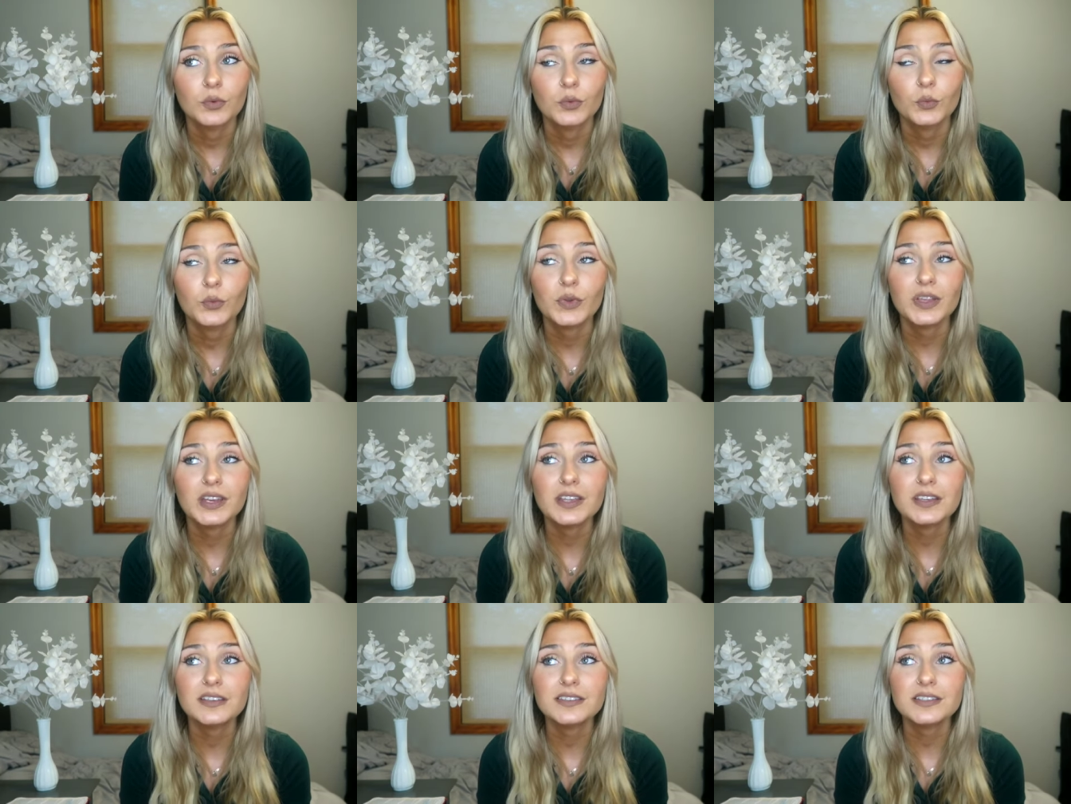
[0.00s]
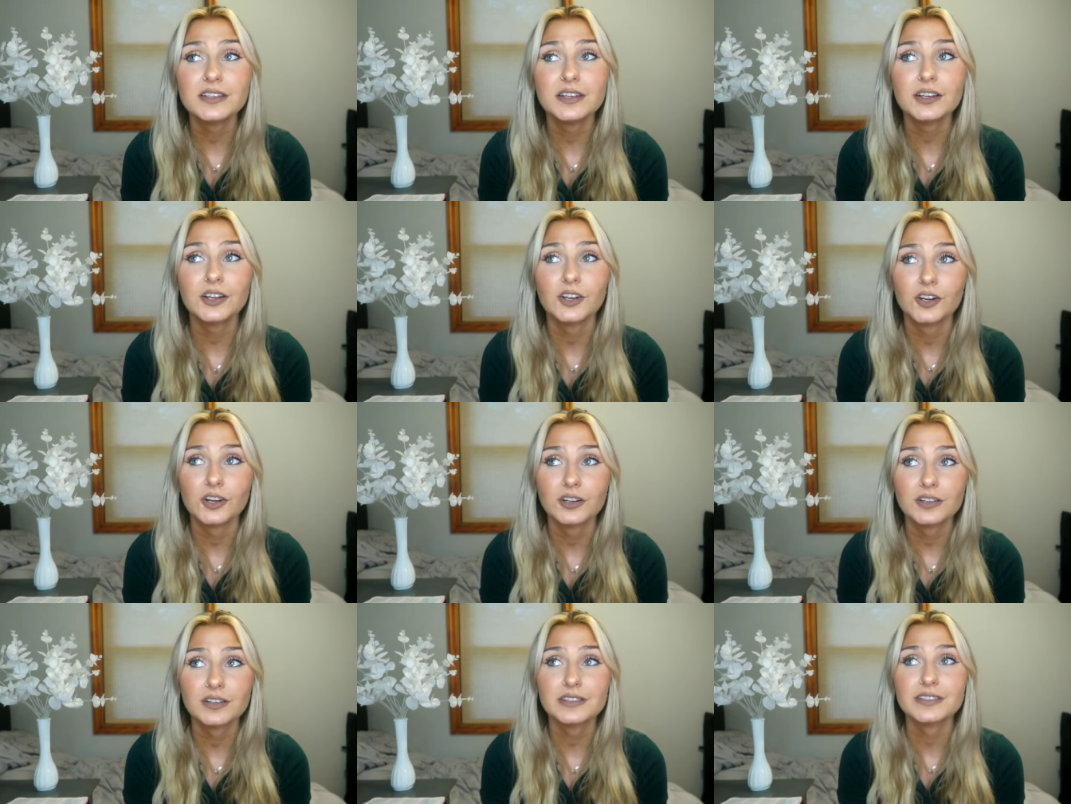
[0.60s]
we need to
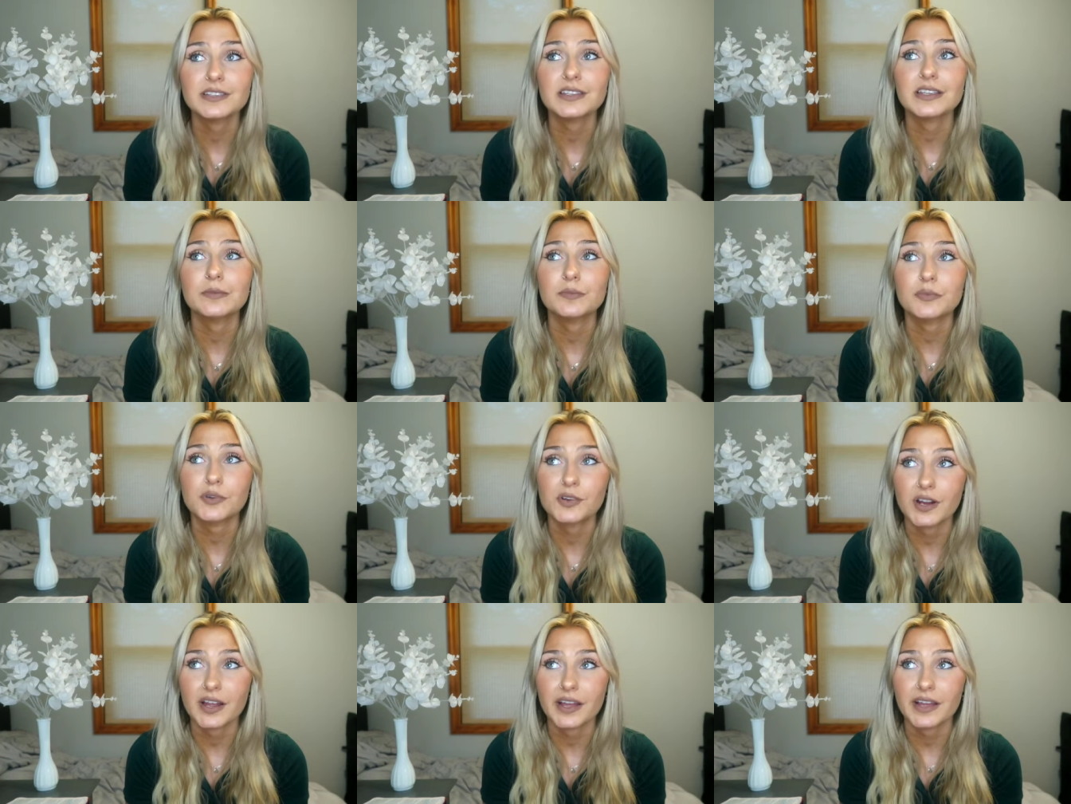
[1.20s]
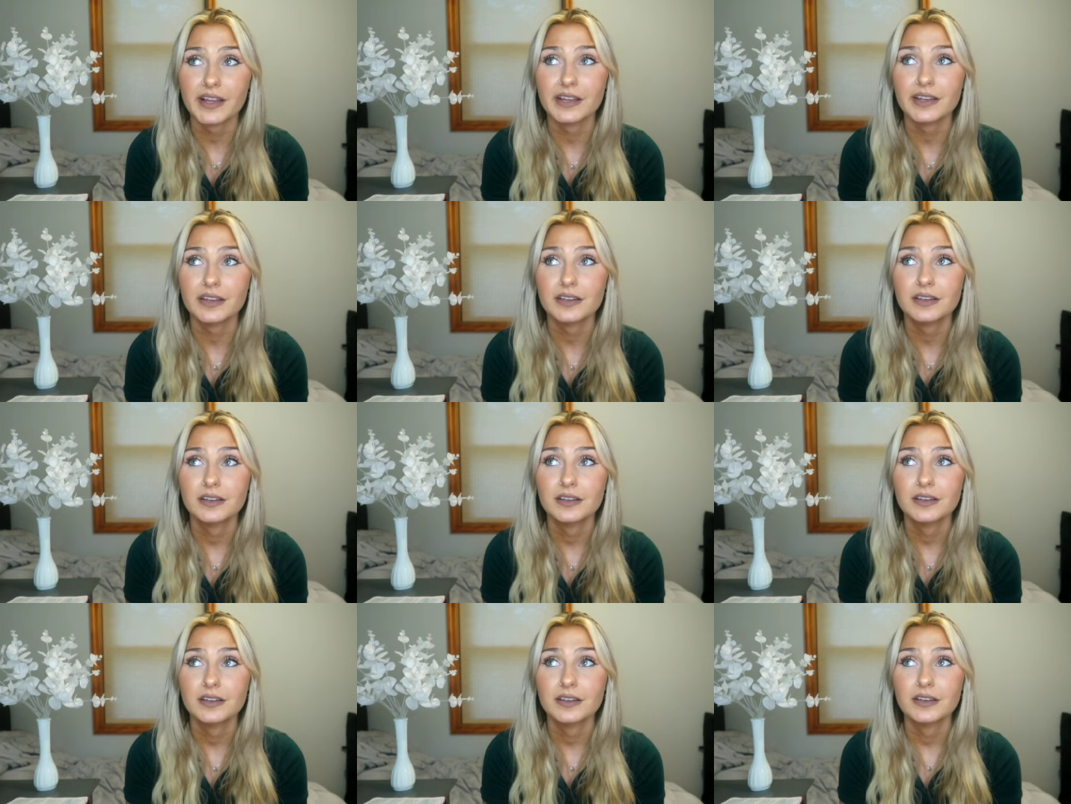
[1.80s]
earnestly pray